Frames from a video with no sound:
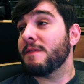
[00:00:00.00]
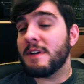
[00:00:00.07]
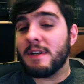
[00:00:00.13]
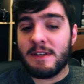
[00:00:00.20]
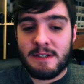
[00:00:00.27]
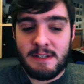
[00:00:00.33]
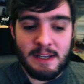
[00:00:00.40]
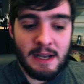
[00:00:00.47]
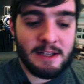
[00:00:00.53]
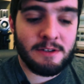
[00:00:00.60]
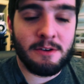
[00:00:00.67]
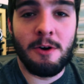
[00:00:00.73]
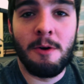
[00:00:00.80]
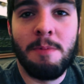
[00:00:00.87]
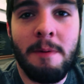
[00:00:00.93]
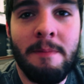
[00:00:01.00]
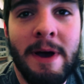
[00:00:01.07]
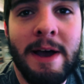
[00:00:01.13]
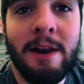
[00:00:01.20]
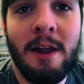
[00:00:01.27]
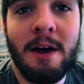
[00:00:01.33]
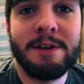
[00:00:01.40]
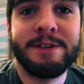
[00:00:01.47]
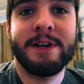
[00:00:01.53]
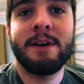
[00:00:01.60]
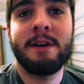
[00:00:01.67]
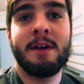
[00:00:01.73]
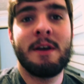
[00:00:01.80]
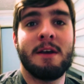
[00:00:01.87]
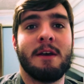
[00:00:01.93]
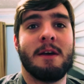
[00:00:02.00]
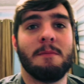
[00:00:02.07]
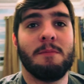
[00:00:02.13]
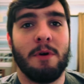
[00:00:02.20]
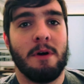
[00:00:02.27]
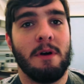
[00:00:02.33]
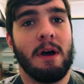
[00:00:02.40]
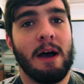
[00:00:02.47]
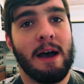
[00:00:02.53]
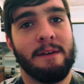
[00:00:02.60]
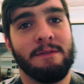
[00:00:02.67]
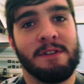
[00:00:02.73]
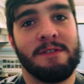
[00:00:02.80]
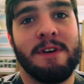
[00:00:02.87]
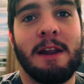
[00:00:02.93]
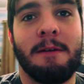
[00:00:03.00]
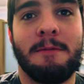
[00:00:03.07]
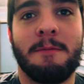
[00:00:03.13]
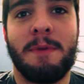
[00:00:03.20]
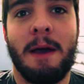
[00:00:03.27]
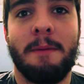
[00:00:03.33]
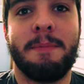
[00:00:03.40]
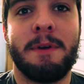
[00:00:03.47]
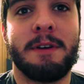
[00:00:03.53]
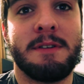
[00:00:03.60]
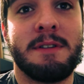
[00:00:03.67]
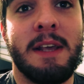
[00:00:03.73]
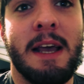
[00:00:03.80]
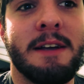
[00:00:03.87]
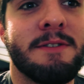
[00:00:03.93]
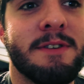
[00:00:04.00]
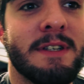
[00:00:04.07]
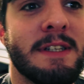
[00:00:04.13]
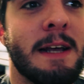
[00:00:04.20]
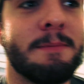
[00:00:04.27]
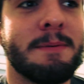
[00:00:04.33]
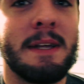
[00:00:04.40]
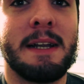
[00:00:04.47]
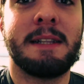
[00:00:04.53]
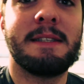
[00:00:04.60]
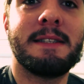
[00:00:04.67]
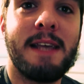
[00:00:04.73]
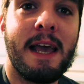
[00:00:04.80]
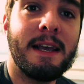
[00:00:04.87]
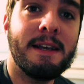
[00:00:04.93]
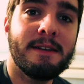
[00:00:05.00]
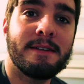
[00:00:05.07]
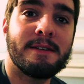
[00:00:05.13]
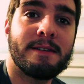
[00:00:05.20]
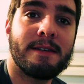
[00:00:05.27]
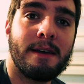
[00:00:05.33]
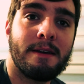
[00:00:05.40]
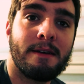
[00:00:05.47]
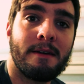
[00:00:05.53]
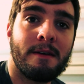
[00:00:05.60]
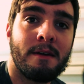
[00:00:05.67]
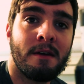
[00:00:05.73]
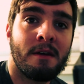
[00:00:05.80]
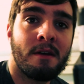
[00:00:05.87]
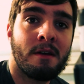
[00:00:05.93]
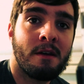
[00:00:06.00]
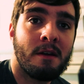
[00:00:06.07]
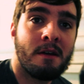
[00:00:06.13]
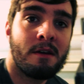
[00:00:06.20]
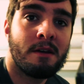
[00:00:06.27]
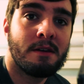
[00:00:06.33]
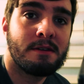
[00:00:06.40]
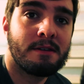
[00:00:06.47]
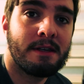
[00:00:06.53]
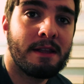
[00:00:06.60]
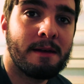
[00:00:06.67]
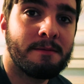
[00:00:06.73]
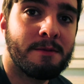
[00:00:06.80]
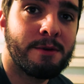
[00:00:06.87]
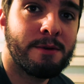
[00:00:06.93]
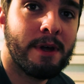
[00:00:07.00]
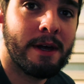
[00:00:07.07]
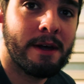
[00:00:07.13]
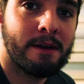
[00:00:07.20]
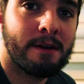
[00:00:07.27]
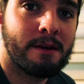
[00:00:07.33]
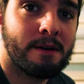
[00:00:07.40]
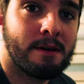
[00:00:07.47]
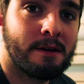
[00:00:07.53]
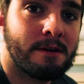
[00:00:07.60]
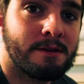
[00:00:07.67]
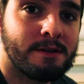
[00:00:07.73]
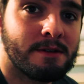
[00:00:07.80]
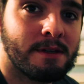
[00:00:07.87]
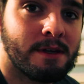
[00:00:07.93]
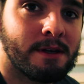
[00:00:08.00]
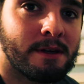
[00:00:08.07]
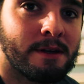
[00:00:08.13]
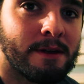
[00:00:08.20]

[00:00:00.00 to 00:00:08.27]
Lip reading: it sat up on my enlarger, but I haven't developed them yet because of the extra steps that it takes. See them two there? Just there?